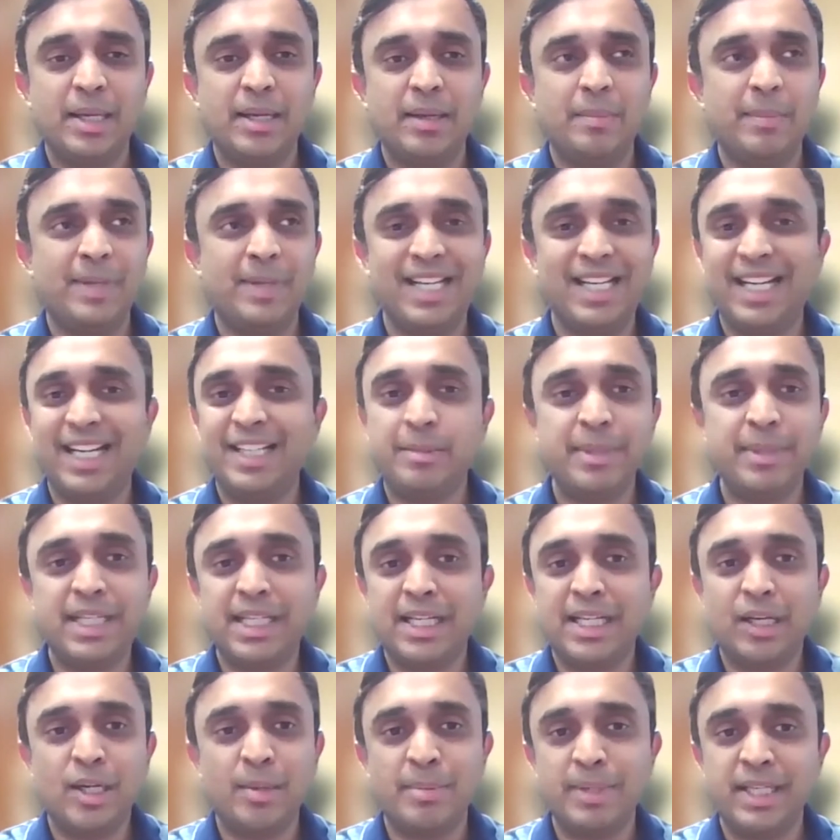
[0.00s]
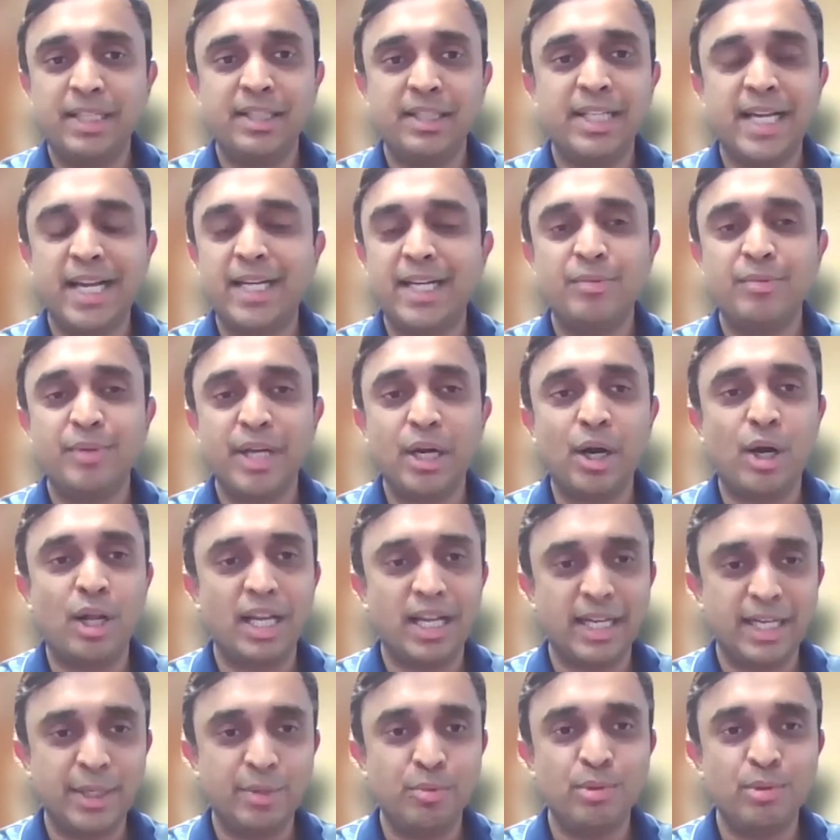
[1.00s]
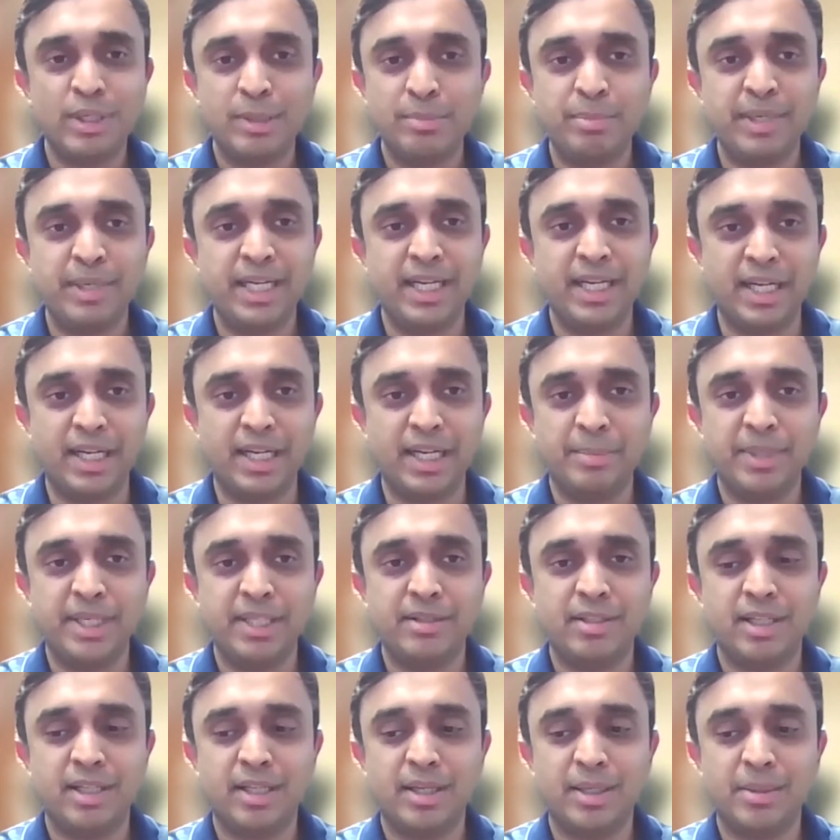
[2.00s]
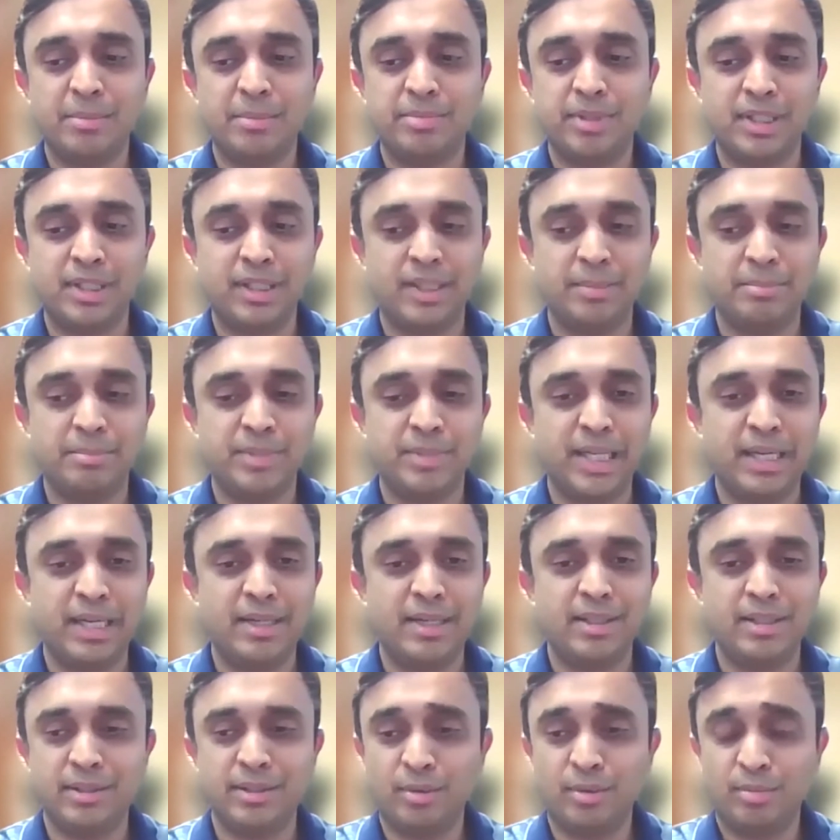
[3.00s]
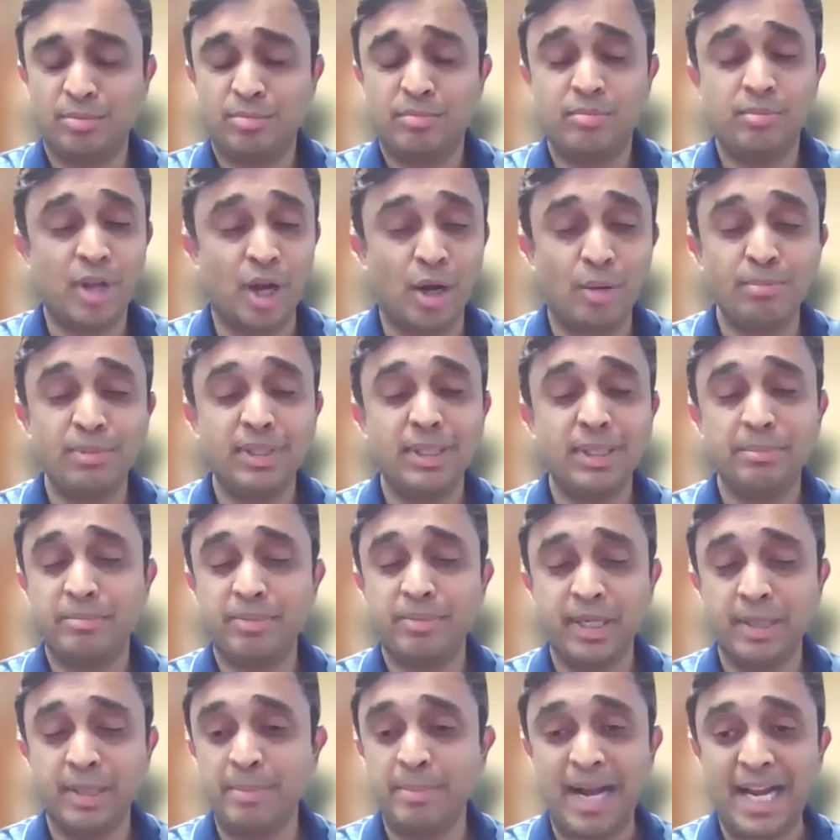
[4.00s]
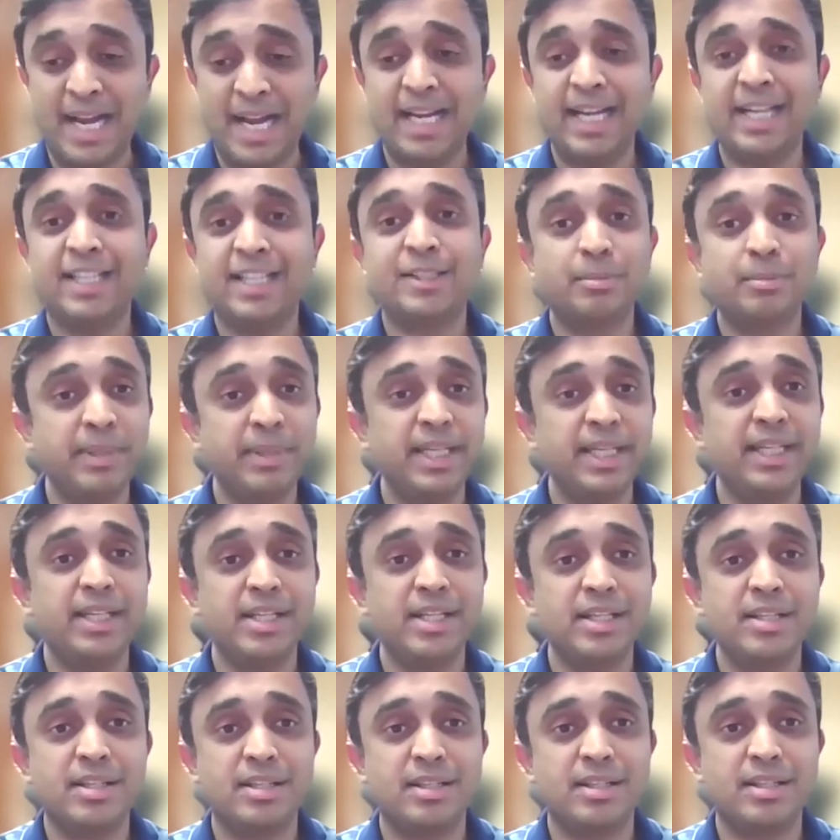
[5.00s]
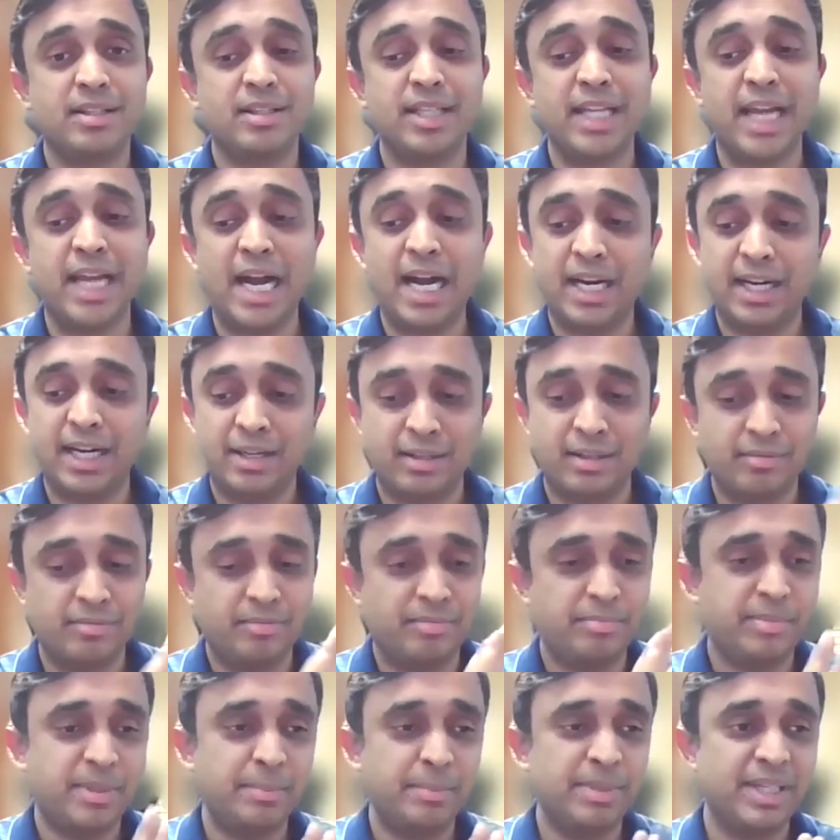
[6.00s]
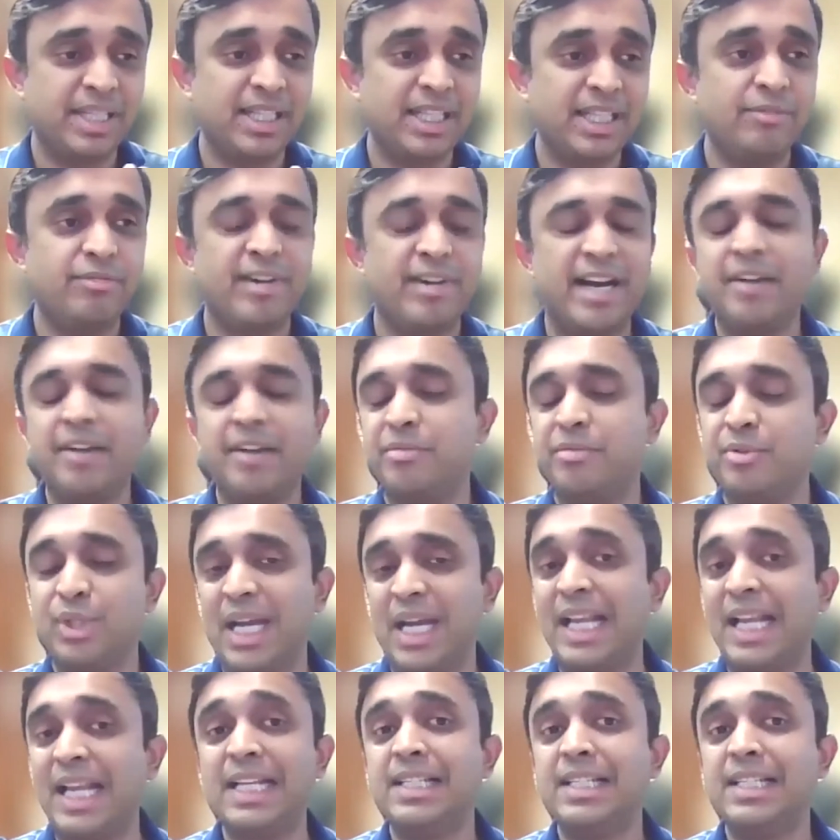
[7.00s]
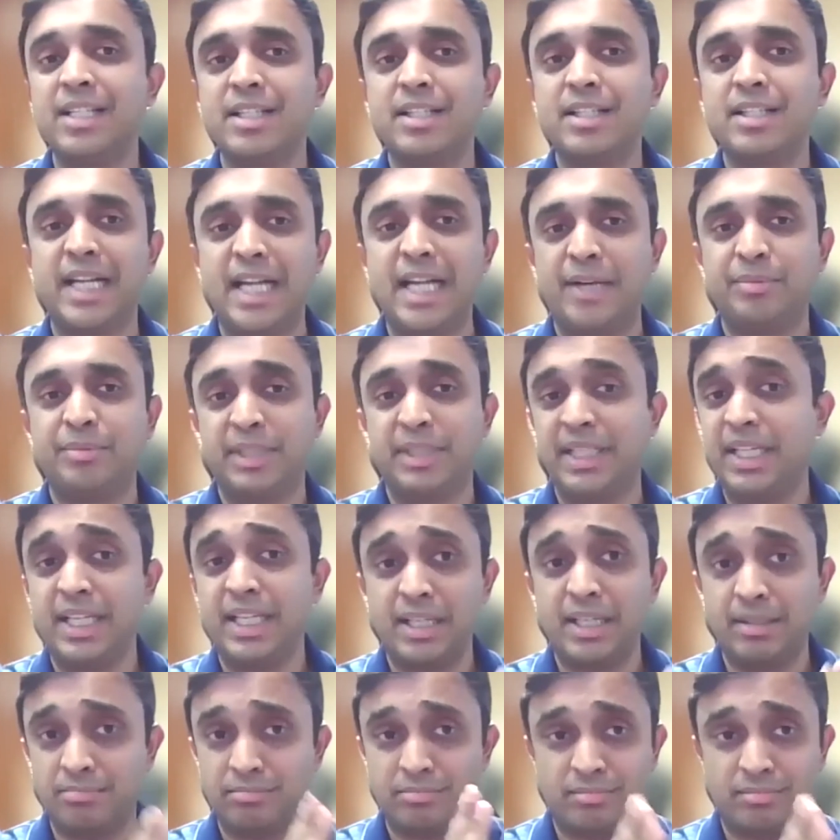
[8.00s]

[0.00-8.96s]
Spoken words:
But let me tell you, I mean, in the end, we all are human beings. I mean, so normally, in my experience, there are typically 5 challenges that I've seen, and